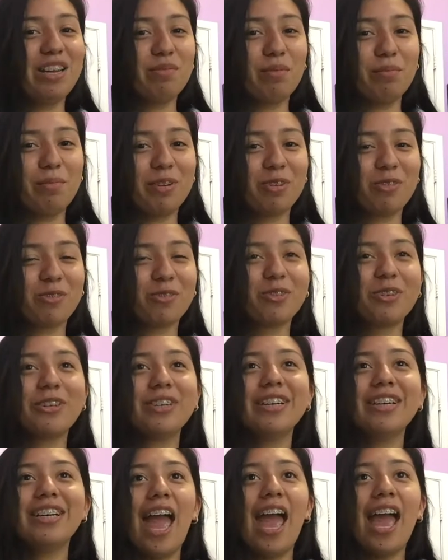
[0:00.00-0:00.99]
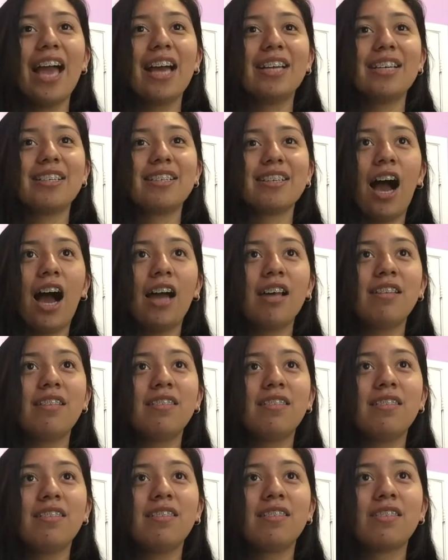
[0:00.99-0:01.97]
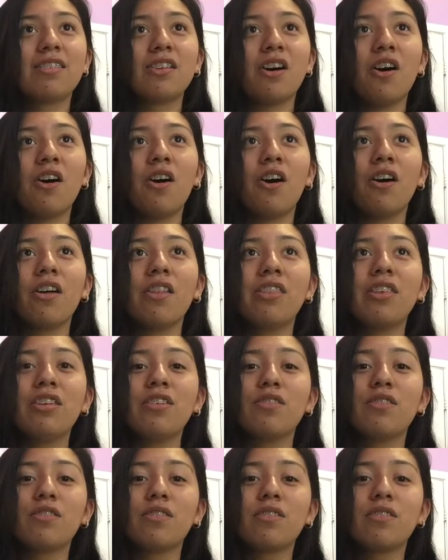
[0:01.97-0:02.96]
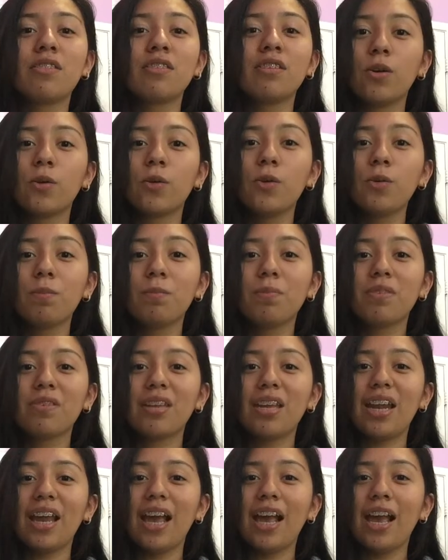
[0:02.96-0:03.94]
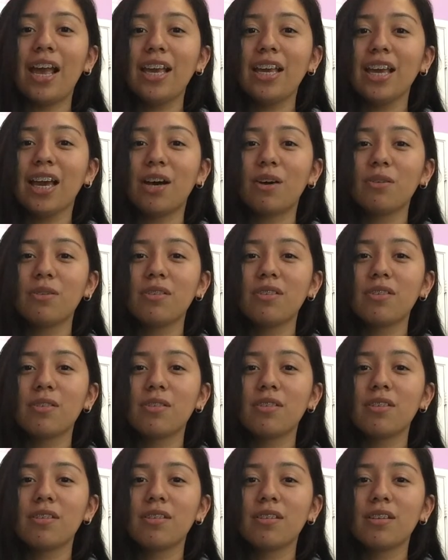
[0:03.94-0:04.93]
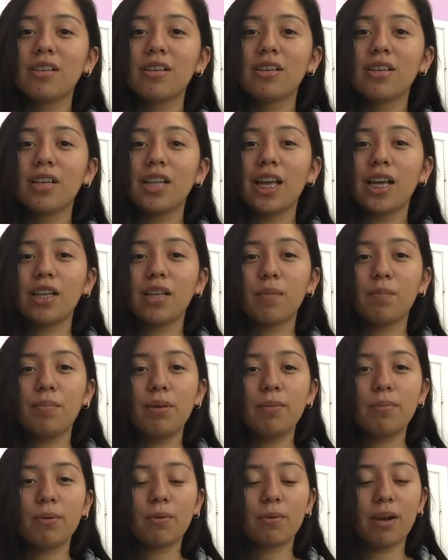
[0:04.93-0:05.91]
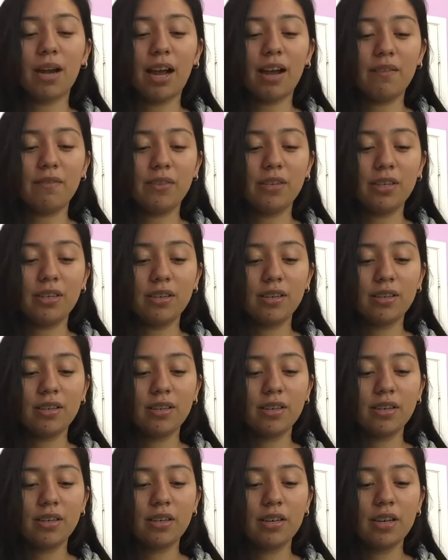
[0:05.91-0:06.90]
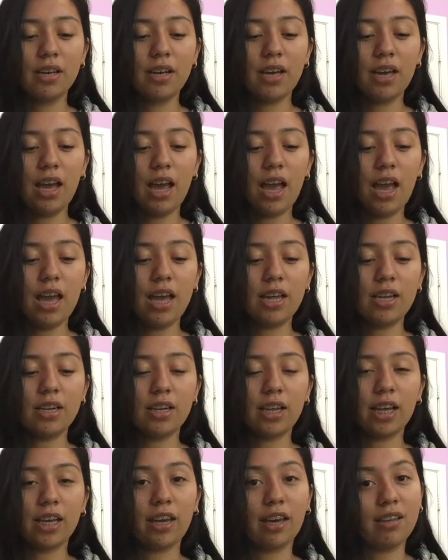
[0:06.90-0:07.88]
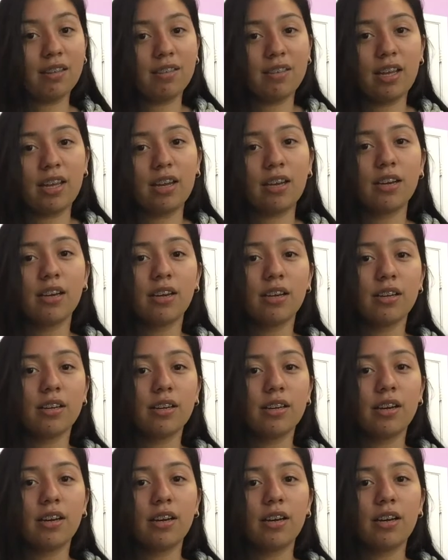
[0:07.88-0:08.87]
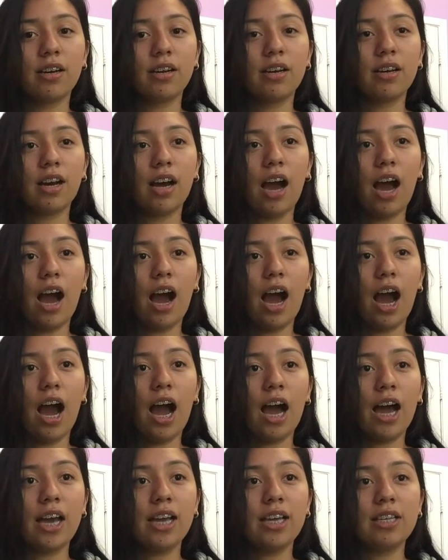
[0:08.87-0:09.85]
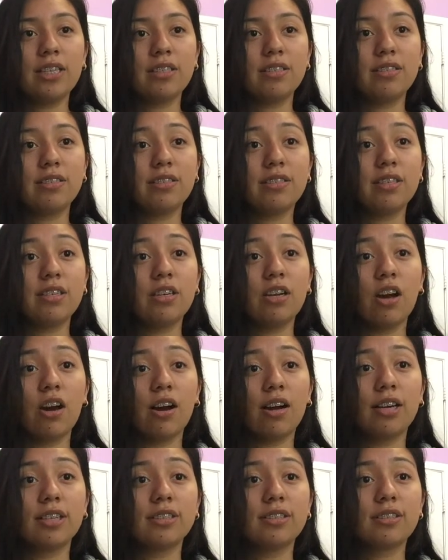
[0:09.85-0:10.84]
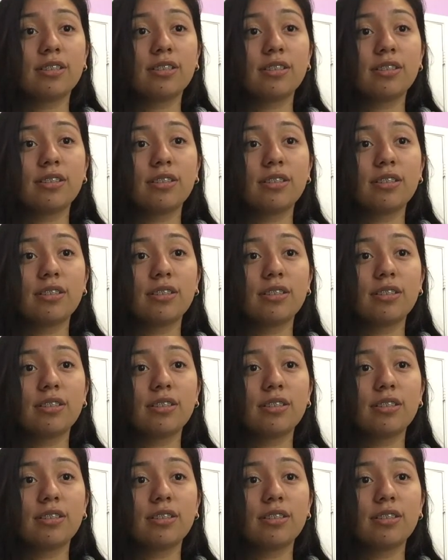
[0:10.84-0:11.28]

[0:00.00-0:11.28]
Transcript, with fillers: than my middle school. And I saw all these groups and hangouts like that people were having. And like I said, I did not